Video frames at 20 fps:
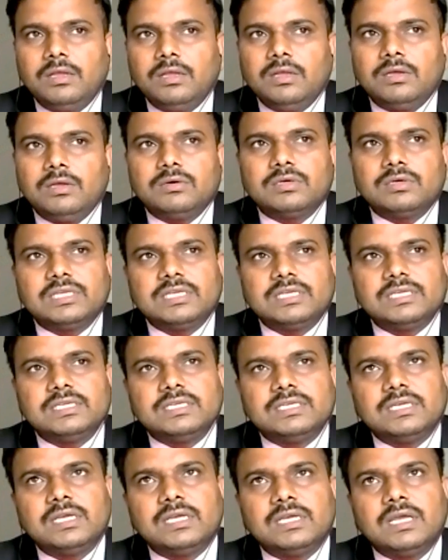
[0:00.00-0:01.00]
Okay,
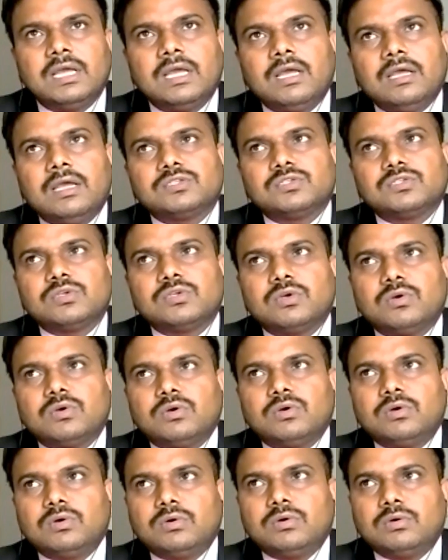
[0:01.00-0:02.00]
so
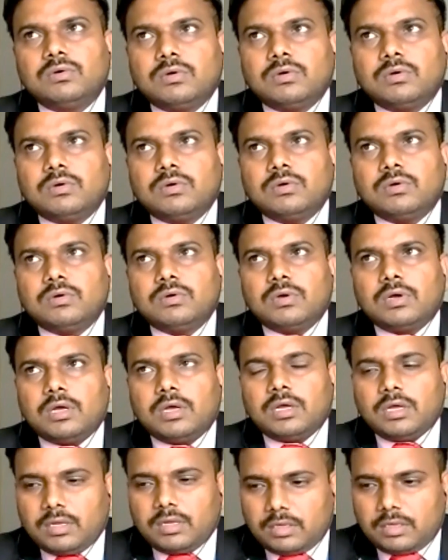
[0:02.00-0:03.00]

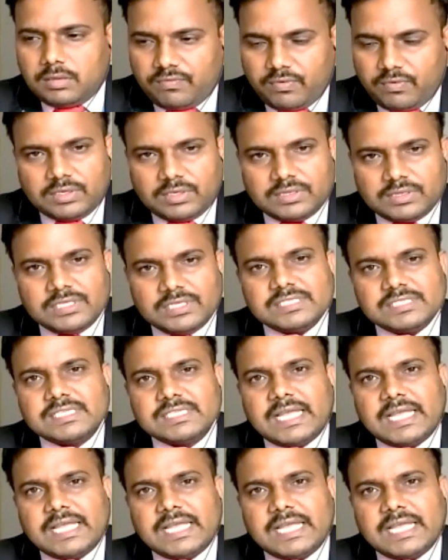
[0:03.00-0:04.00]
for this academic year
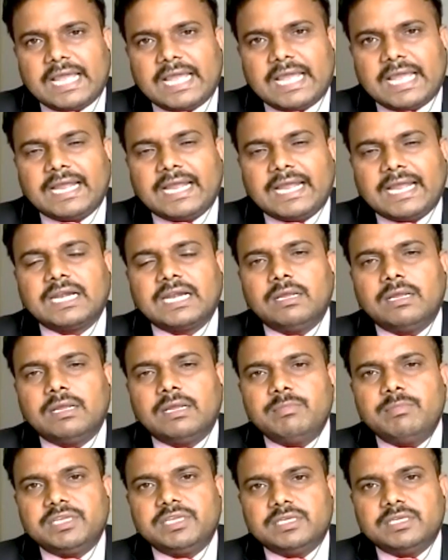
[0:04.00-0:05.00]

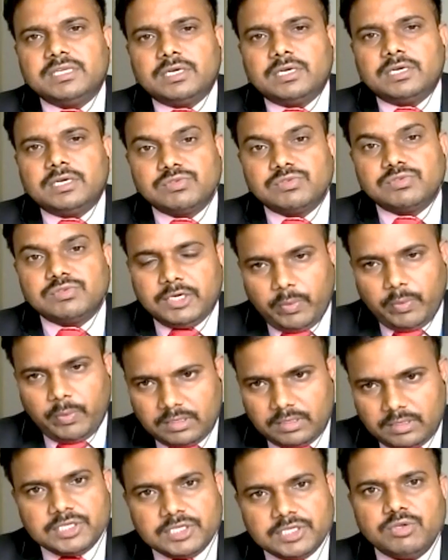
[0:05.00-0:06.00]
2020-21,
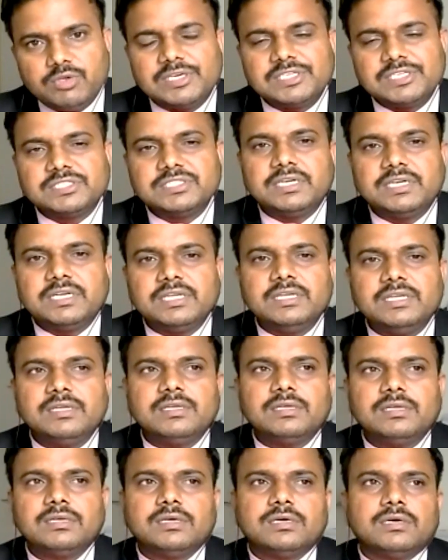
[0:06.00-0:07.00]
university
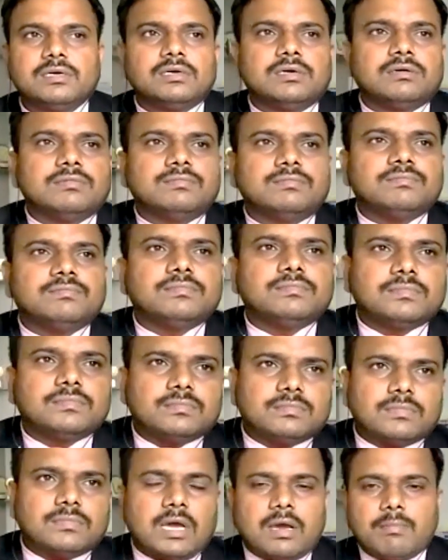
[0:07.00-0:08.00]

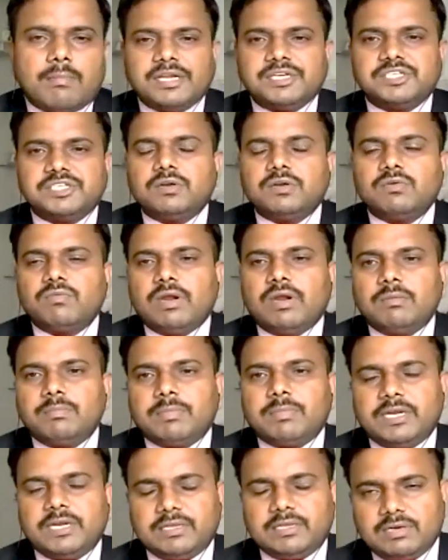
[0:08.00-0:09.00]
mentioned one particular
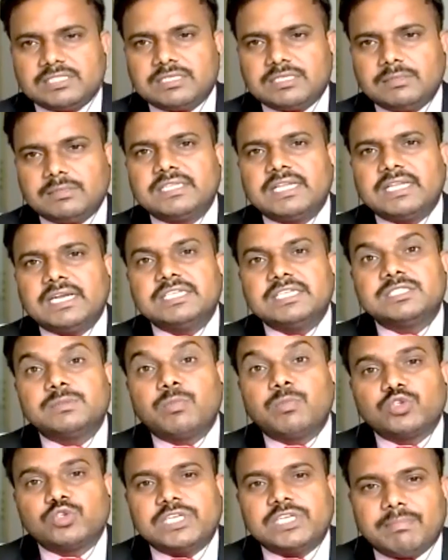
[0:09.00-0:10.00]
subject, that is
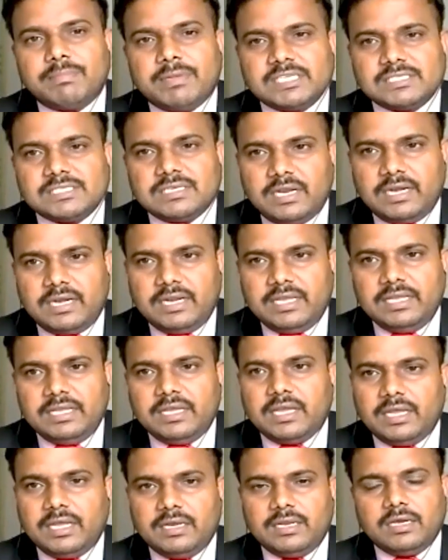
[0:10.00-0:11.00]
project-based learning in
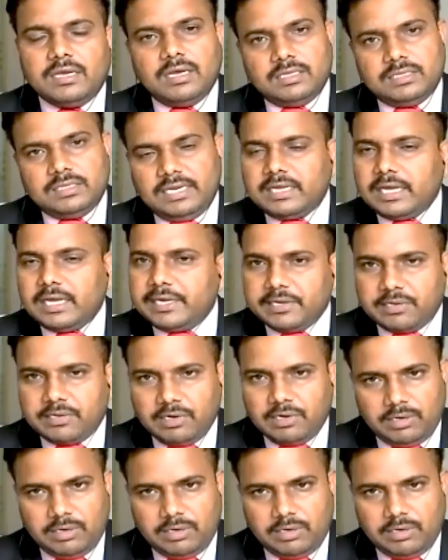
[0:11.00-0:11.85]
their curriculum.